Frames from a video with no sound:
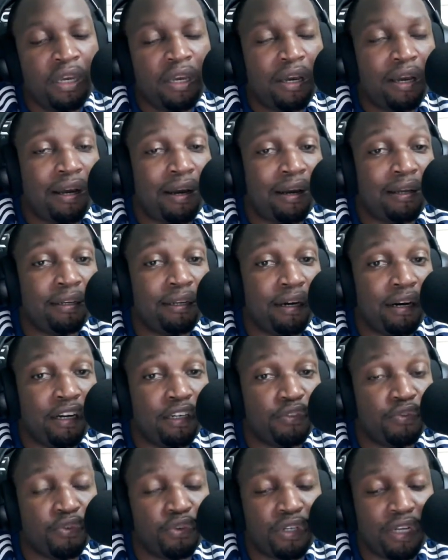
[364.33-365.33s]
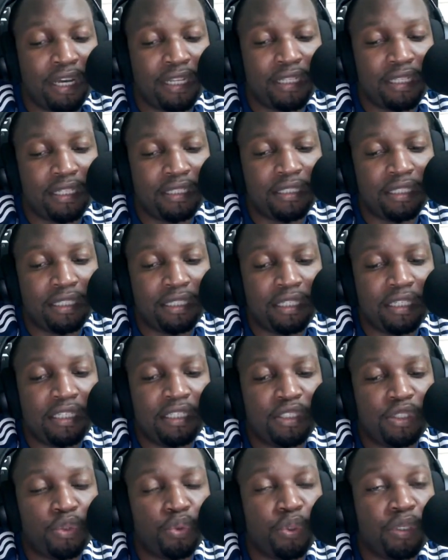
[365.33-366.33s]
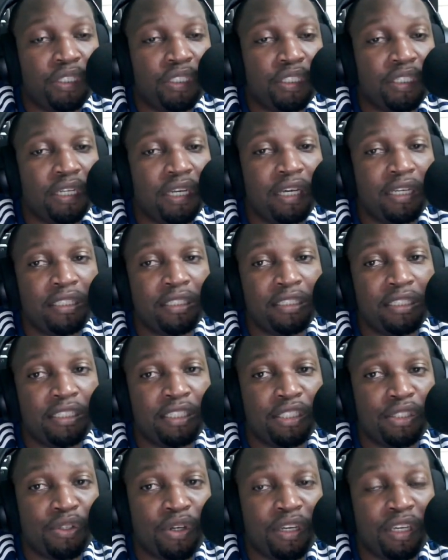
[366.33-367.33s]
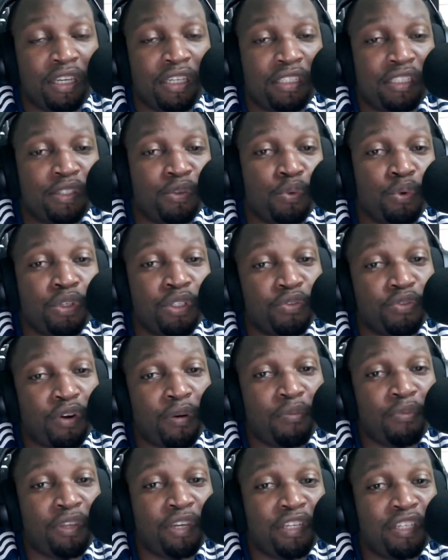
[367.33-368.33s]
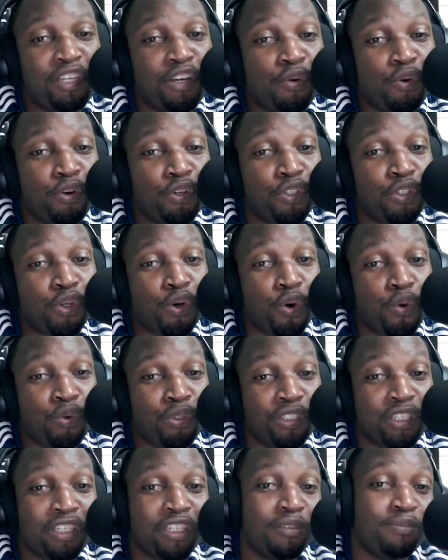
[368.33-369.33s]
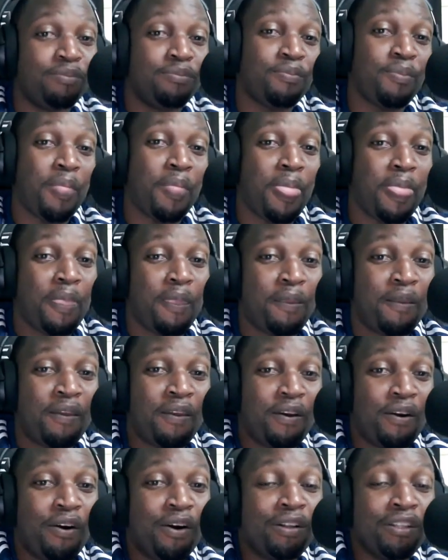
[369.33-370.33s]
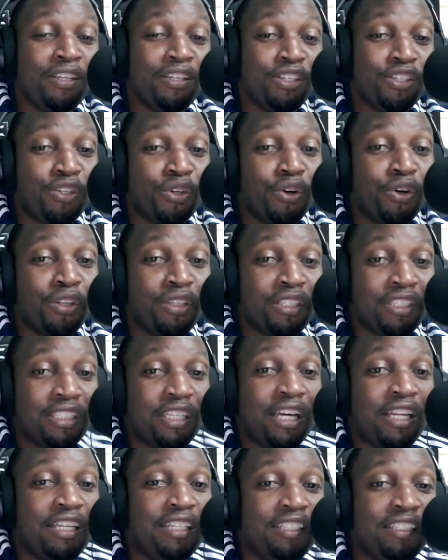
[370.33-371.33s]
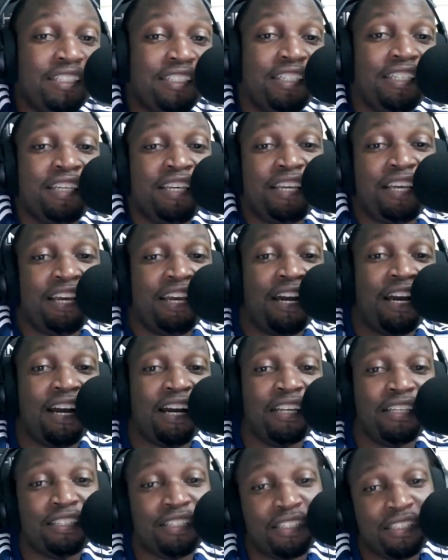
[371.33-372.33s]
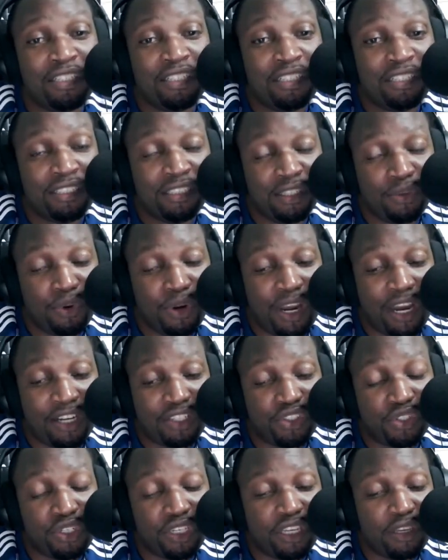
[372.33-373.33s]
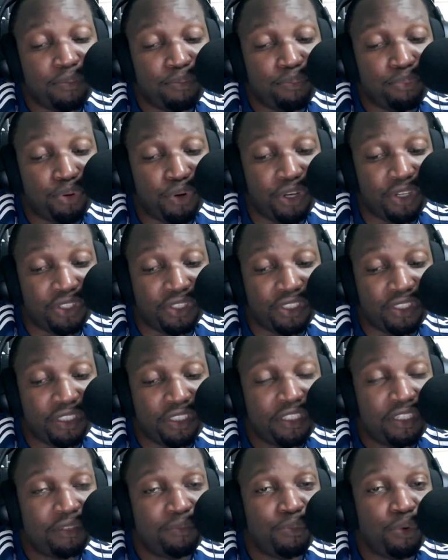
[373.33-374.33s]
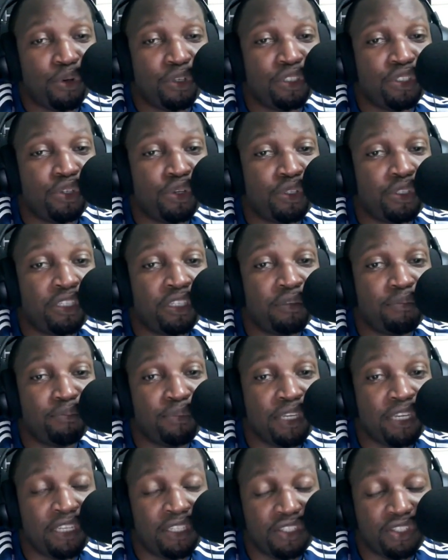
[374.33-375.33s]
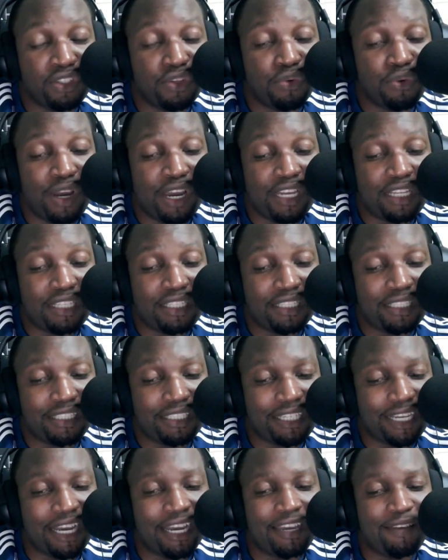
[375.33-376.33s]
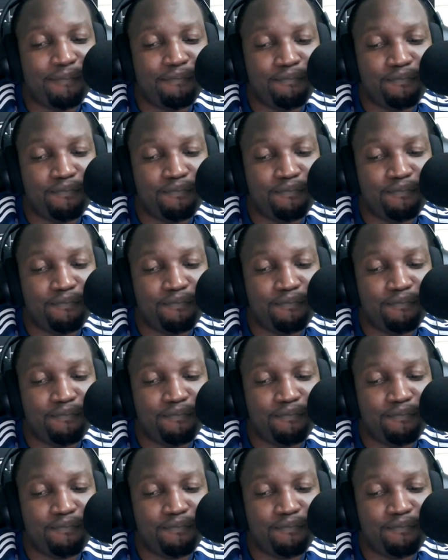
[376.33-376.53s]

and Hartford Athletic in 2019. So I guess it was from then they were scouting him, or they saw the talent and they were actually impressed. But nothing beats the right time.